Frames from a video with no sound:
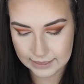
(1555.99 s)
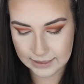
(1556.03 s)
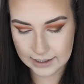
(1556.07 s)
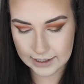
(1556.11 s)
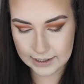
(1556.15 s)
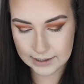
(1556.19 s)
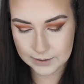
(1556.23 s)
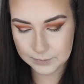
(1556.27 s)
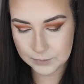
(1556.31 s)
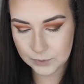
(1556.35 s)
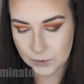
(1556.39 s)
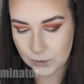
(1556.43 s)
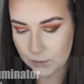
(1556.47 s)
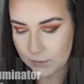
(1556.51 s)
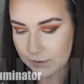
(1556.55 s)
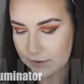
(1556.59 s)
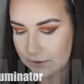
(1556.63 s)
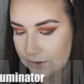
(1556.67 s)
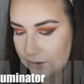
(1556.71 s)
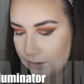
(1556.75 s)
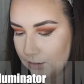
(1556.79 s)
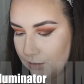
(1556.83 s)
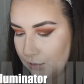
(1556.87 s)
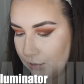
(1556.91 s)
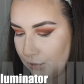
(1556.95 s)
Then I'm going
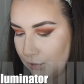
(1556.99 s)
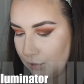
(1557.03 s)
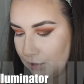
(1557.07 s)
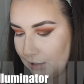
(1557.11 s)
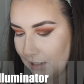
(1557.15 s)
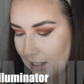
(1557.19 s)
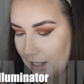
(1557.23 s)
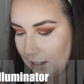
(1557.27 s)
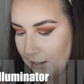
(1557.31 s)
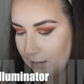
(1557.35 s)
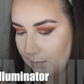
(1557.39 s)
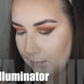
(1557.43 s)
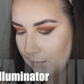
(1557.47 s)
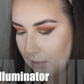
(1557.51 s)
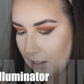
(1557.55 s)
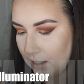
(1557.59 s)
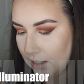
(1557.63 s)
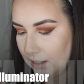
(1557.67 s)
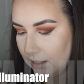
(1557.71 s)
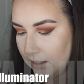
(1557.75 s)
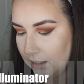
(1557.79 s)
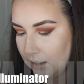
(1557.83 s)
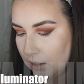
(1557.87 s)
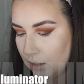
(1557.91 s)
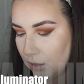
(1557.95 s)
to take
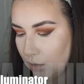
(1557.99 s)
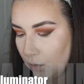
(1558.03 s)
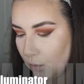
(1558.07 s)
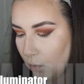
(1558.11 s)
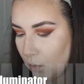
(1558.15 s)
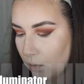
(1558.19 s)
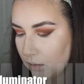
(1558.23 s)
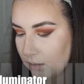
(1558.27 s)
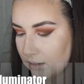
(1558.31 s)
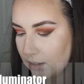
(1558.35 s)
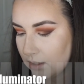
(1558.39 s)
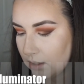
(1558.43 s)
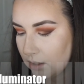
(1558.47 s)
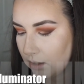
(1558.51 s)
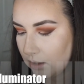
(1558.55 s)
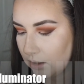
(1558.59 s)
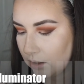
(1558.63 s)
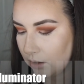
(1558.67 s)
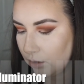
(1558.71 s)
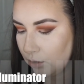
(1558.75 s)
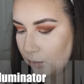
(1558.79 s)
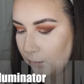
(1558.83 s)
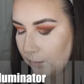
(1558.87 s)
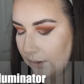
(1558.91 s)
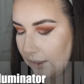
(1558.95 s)
my Ulta
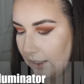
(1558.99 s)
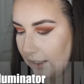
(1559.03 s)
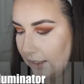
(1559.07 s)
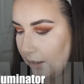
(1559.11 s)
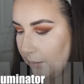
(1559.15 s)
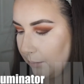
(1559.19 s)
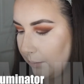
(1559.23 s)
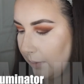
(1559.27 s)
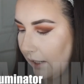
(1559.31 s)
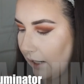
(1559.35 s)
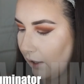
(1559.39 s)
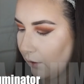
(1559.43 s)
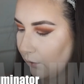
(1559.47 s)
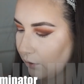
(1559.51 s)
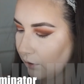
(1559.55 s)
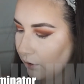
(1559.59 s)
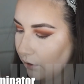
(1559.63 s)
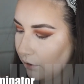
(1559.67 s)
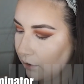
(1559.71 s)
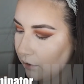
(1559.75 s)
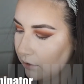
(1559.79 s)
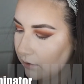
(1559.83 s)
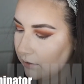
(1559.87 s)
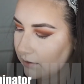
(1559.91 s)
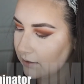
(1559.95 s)
Illuminating
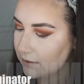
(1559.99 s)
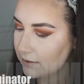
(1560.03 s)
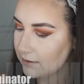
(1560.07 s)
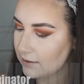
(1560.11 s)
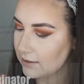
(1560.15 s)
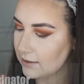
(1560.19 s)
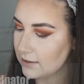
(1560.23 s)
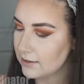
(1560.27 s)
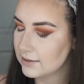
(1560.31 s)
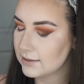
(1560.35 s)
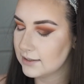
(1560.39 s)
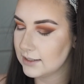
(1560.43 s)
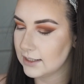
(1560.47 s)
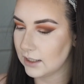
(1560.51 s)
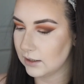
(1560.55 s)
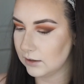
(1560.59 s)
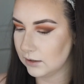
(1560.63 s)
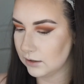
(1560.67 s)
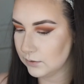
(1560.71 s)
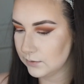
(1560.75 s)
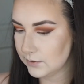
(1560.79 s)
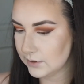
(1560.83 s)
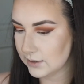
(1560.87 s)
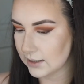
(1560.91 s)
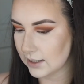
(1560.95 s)
Powder. This is
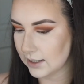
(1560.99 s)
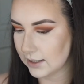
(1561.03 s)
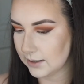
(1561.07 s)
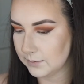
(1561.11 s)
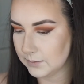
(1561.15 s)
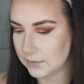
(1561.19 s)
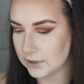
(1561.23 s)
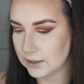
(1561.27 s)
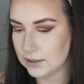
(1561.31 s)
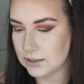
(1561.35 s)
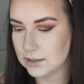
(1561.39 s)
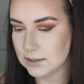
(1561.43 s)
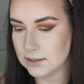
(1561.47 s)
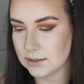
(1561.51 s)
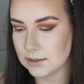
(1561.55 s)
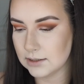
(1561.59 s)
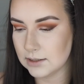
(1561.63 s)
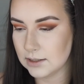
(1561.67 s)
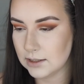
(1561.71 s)
Yellow Diamond.